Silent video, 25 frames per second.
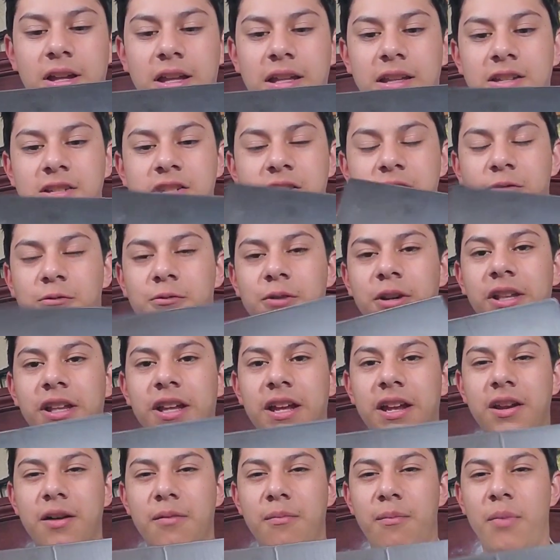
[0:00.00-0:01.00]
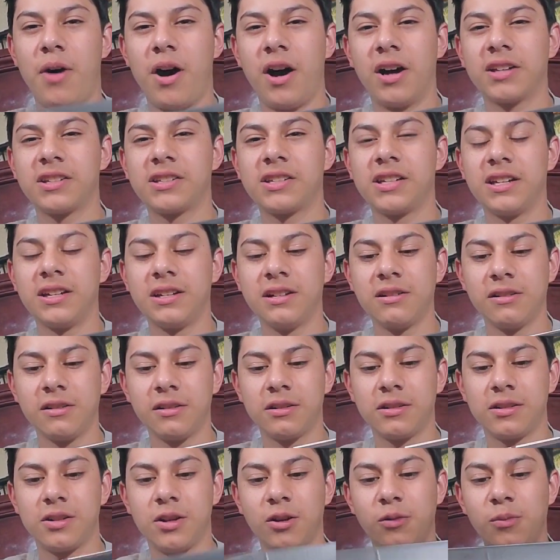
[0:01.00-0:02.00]
This isn't really an unboxing
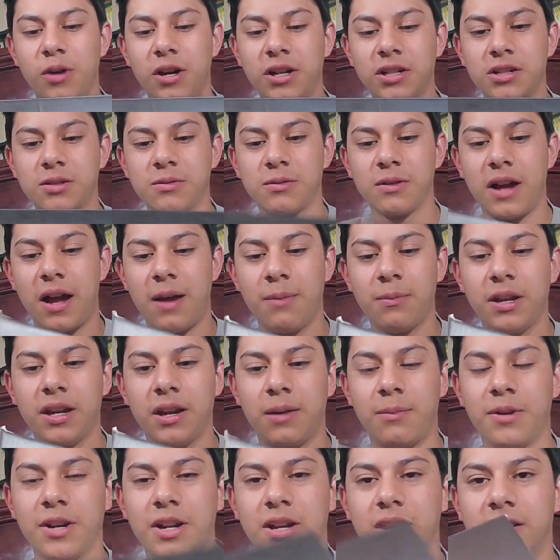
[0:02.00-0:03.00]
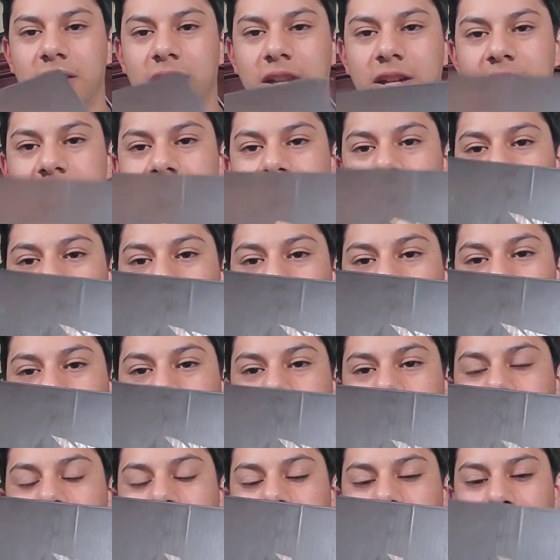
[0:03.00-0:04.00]
too much. I mean, I'm gonna, it's, the
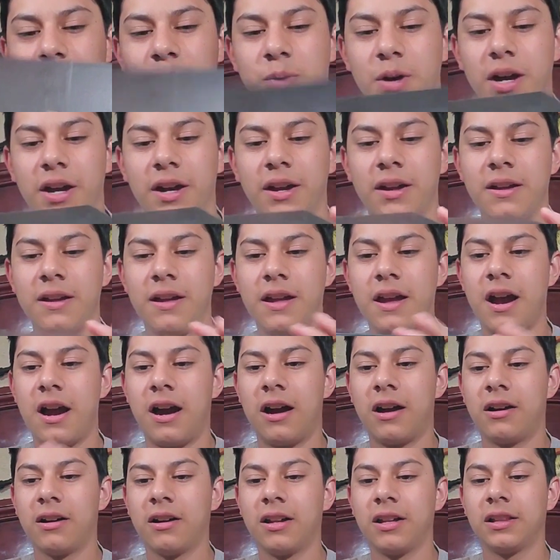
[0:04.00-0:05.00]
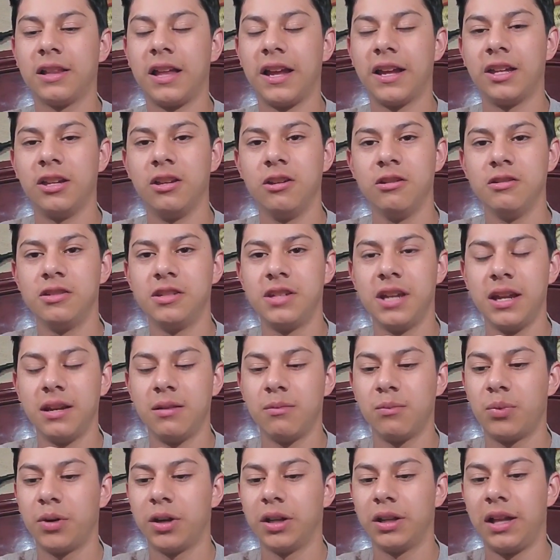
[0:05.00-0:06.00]
reel's in here, but I already like used
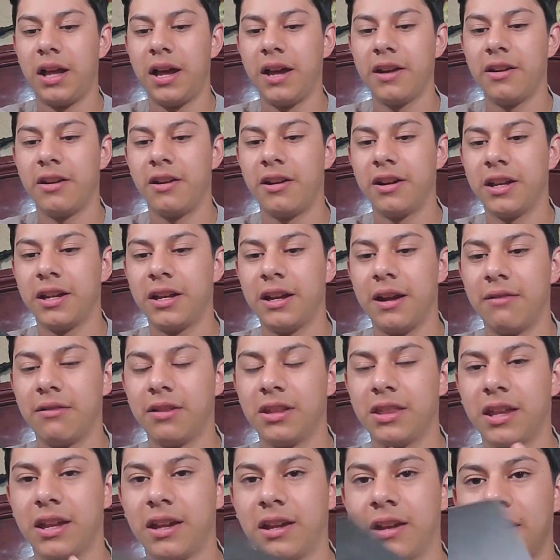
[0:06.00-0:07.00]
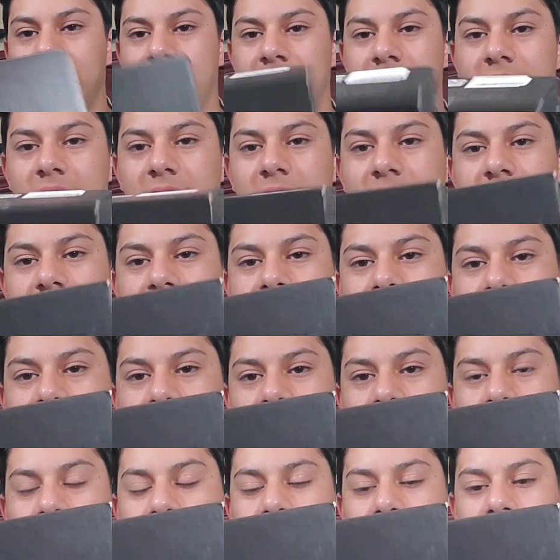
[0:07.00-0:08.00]
it and put line on it and everything. I just
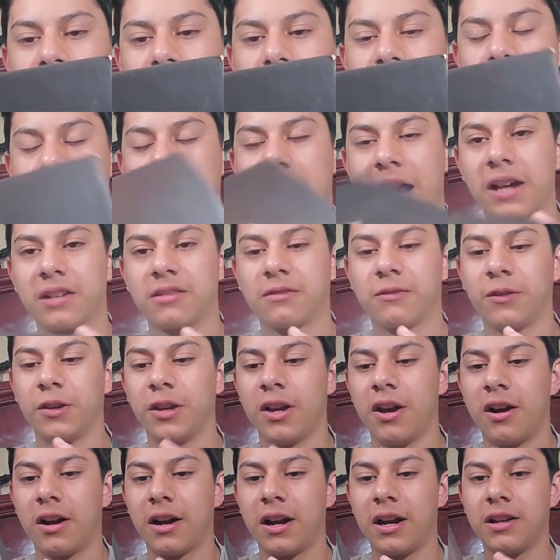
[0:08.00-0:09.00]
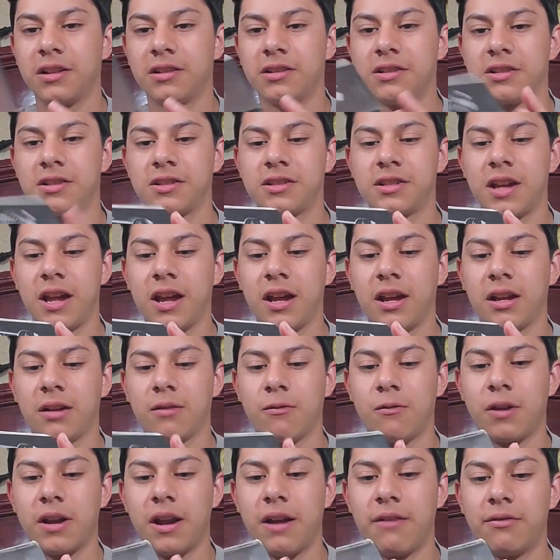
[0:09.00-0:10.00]
decided to put it in the box for y'all guys' sake
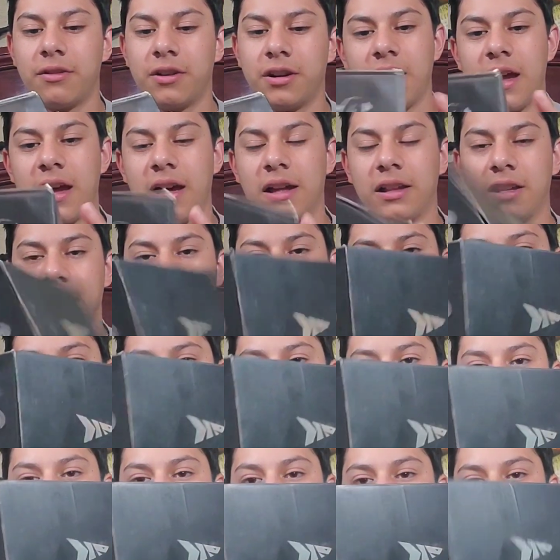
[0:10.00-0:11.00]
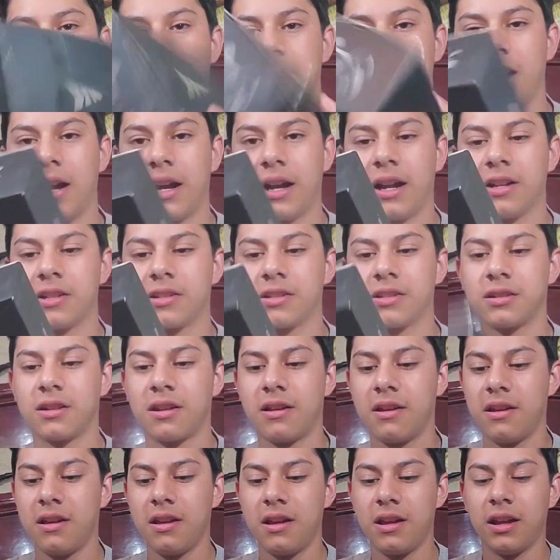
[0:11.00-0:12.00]
and whatever. Yeah, let's go ahead and, I guess,
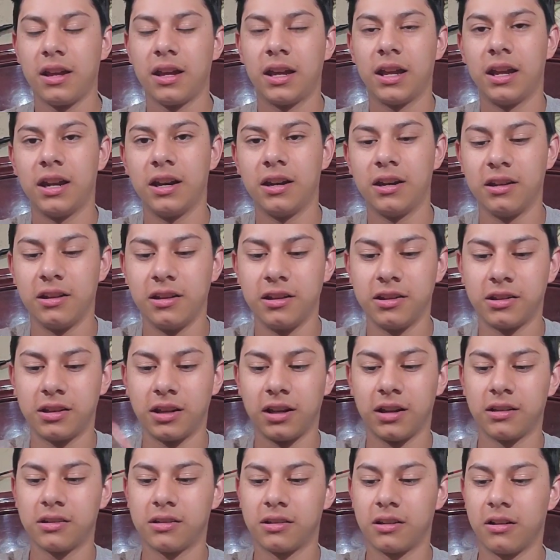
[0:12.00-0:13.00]
get into this thing.